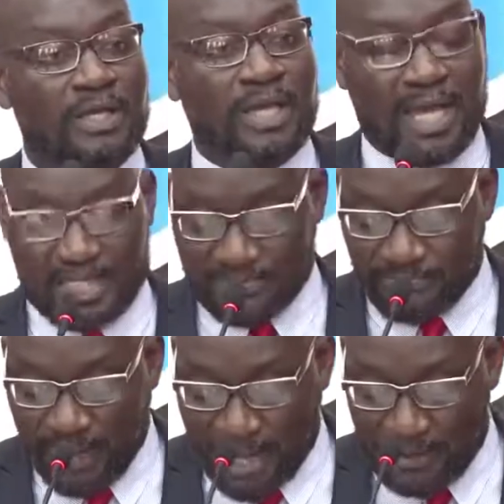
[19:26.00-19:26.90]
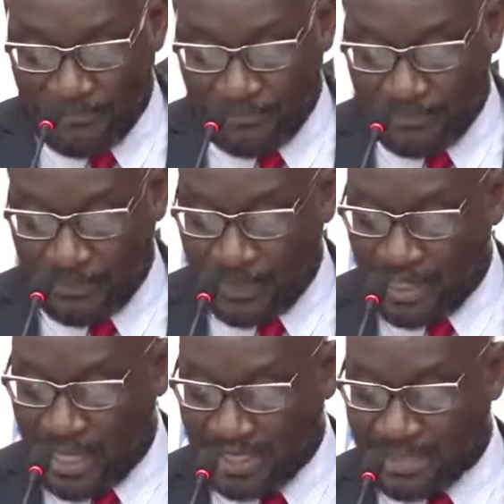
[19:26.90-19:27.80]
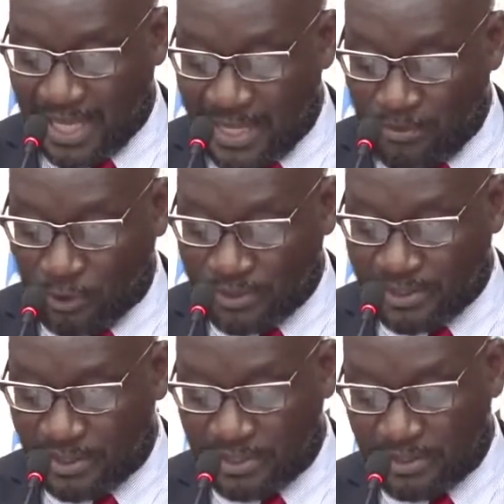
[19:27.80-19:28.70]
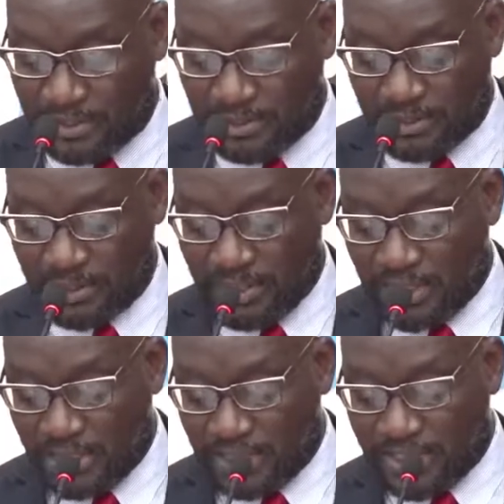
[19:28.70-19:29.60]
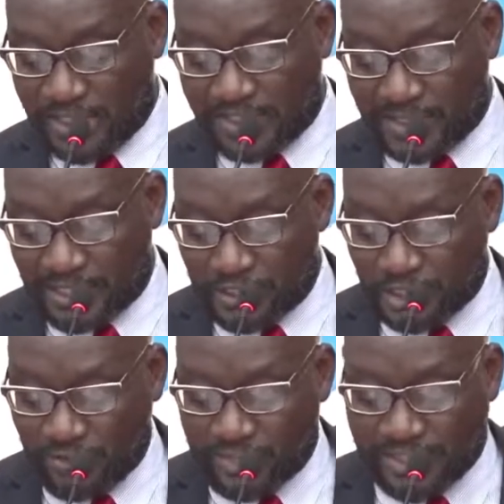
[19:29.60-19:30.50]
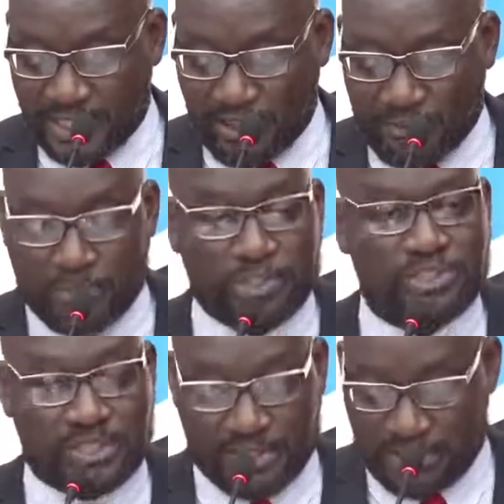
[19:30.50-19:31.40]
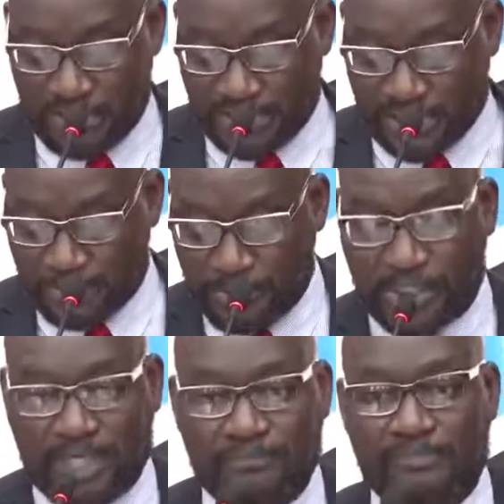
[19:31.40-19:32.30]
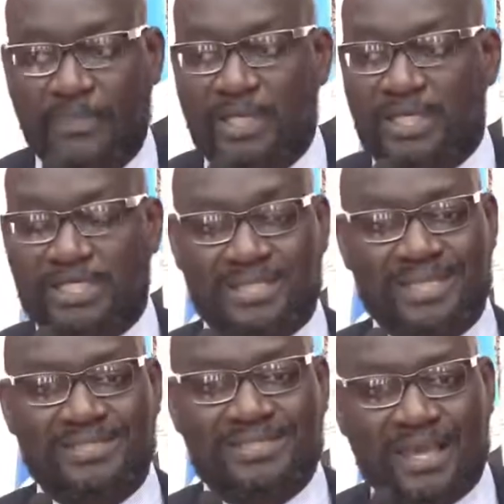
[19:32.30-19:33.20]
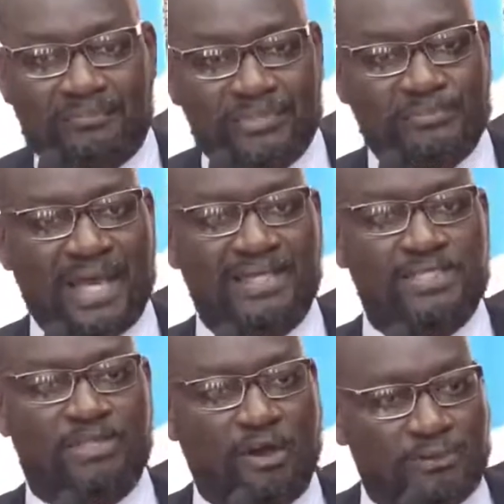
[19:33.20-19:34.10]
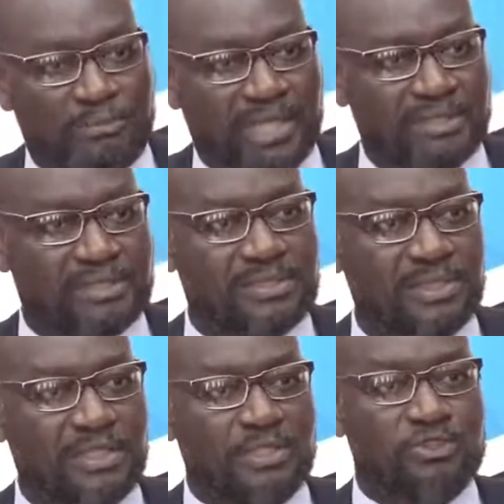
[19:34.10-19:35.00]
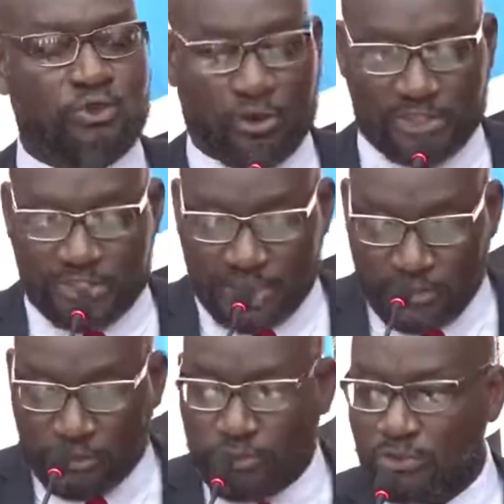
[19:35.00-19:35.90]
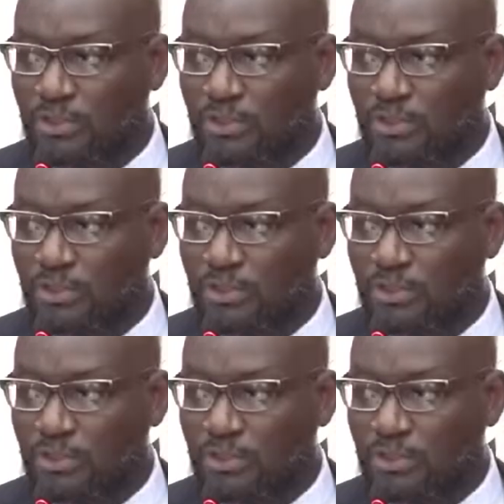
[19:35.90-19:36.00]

as far as I am concerned, the extension of the state of emergency, Mr. Speaker, is an attempt by this government to continue,